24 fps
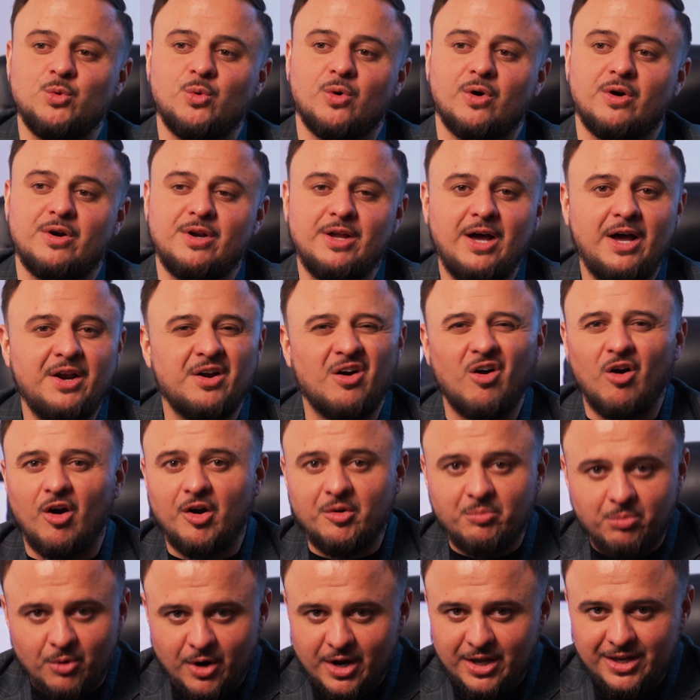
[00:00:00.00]
you are not
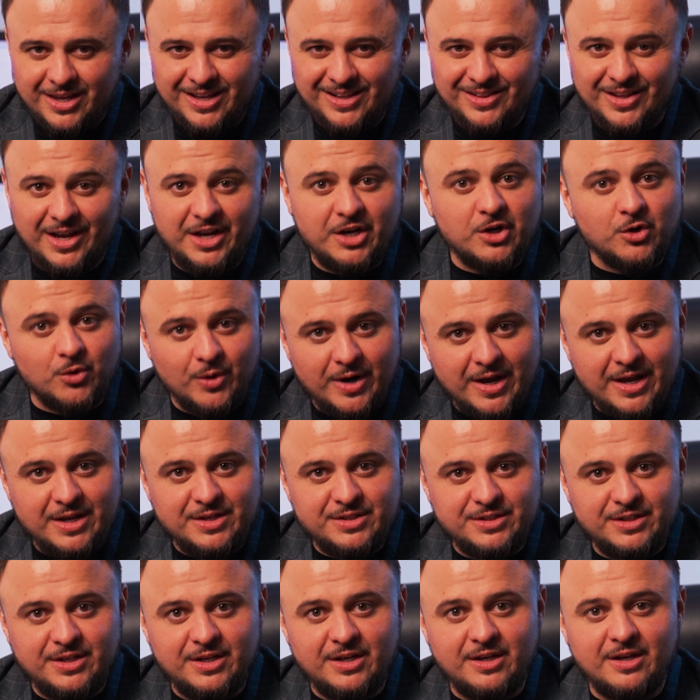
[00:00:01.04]
hard braking like
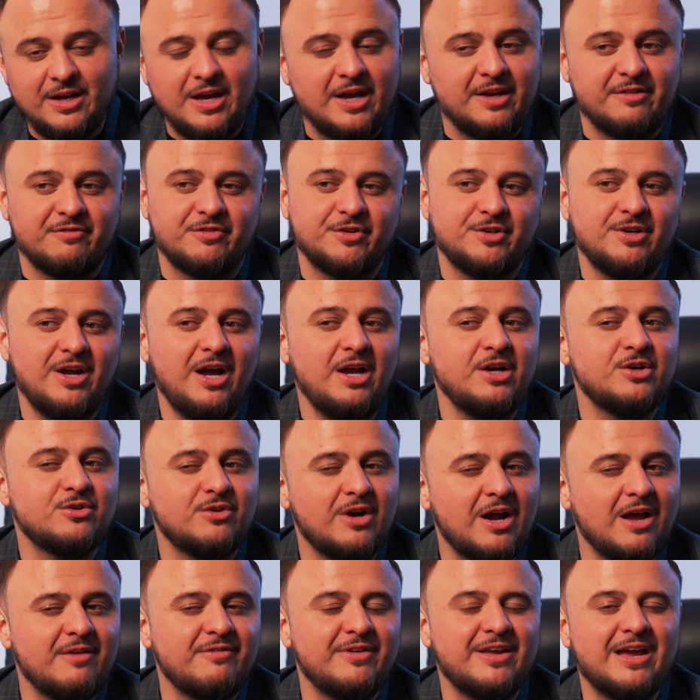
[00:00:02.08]
crazy, and if you're not
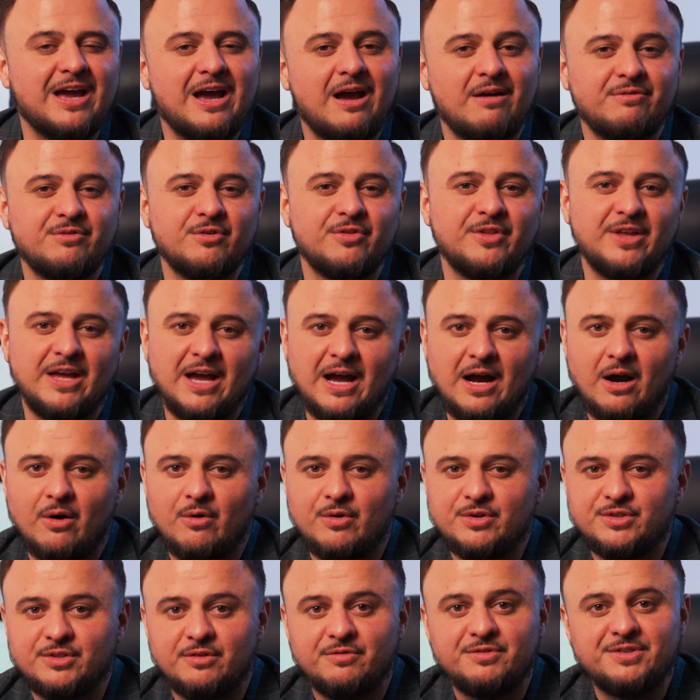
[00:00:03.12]
driving after the
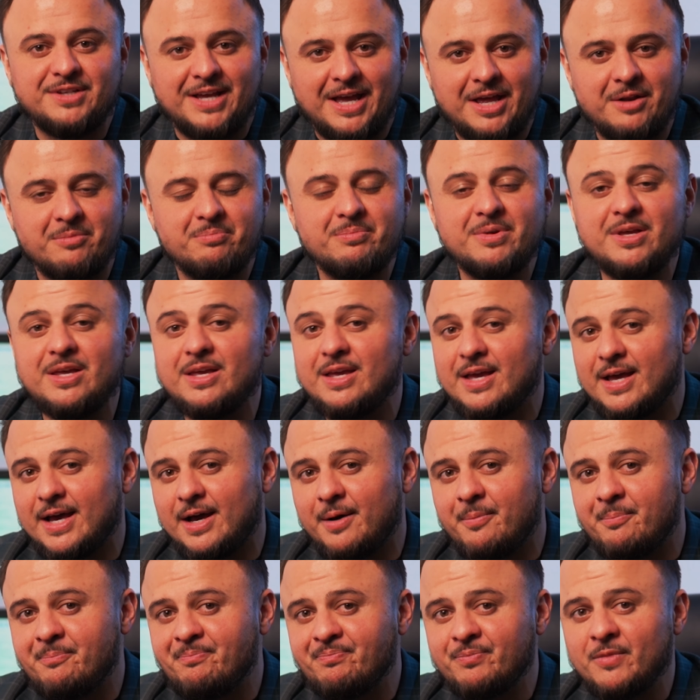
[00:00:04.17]
hours of 10
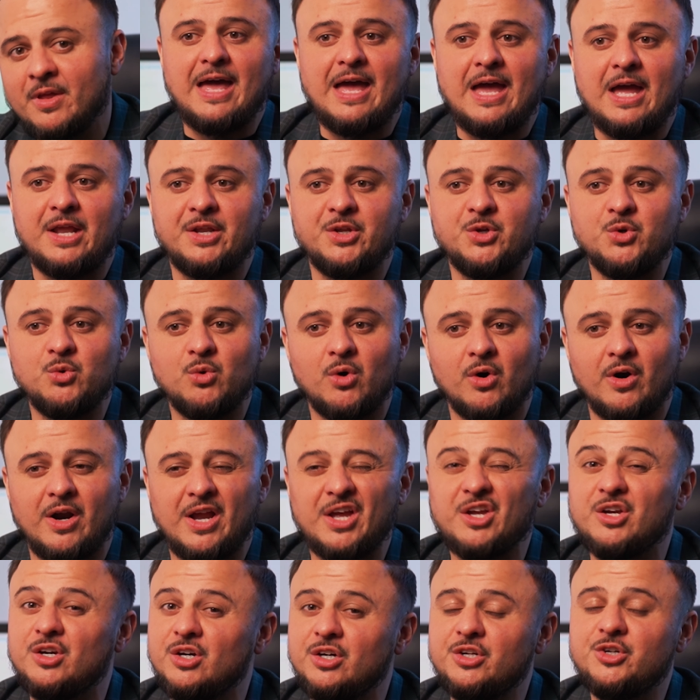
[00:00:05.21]
p.m. and you are
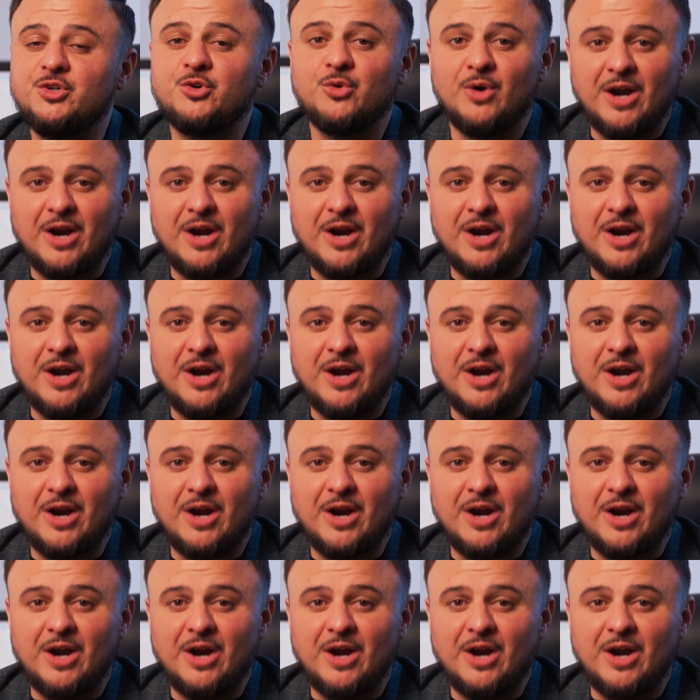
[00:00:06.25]
a good